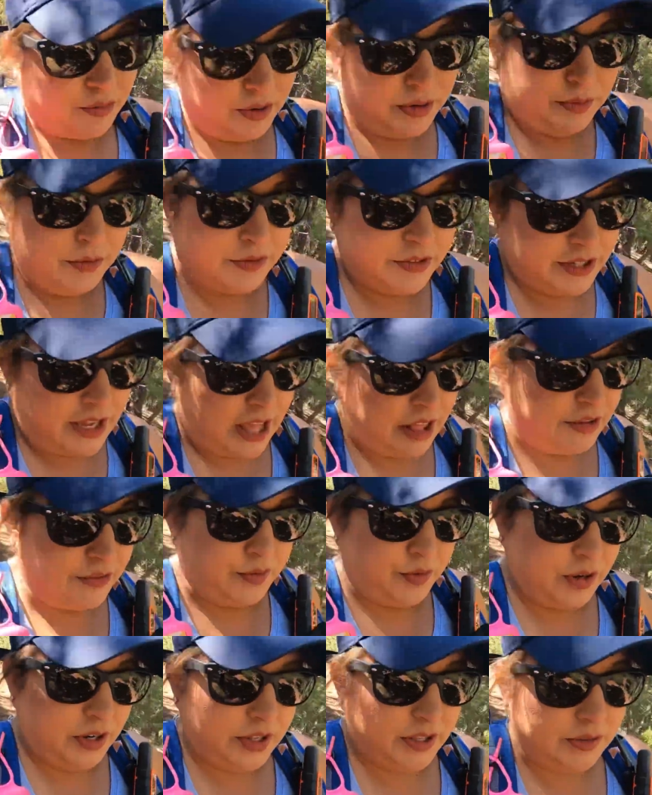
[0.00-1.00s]
when he moved to
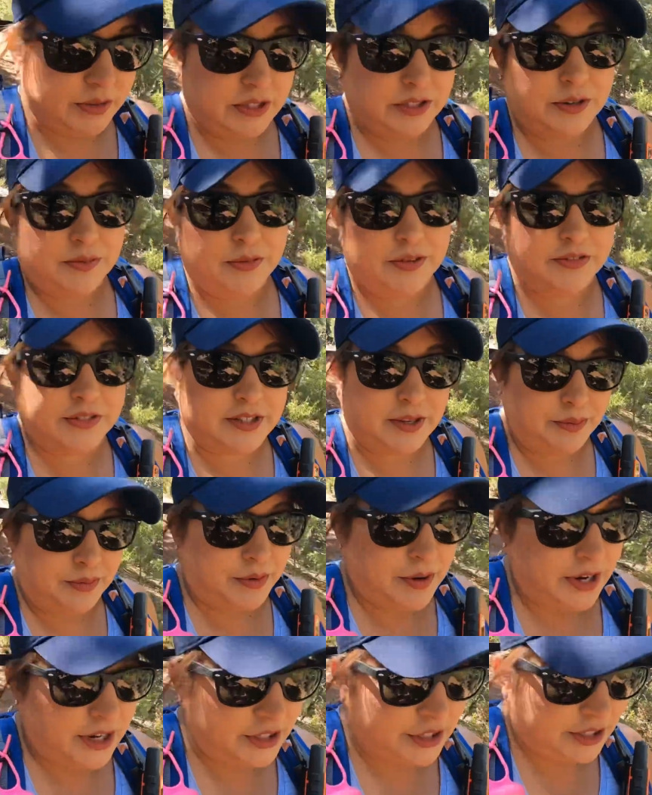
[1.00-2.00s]
California, there was a little bit of
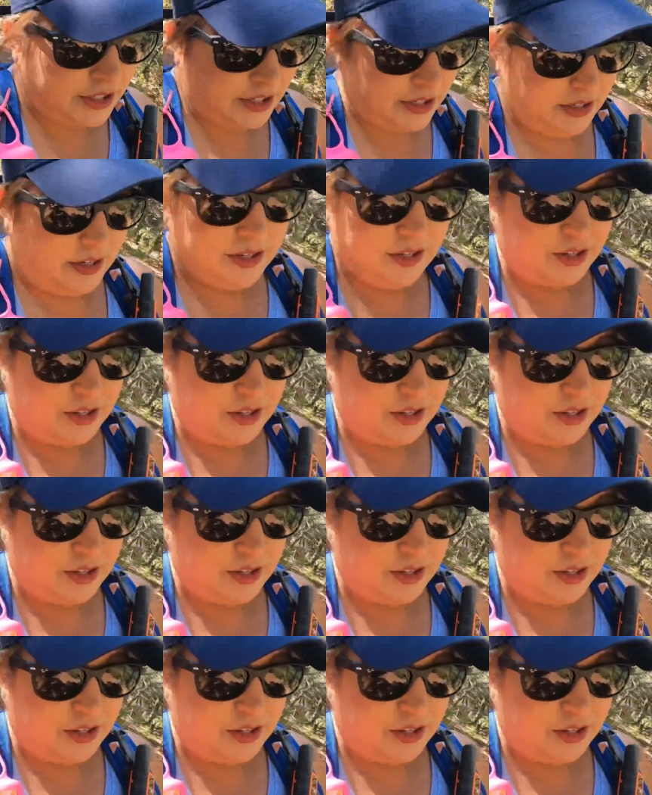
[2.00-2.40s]
separation.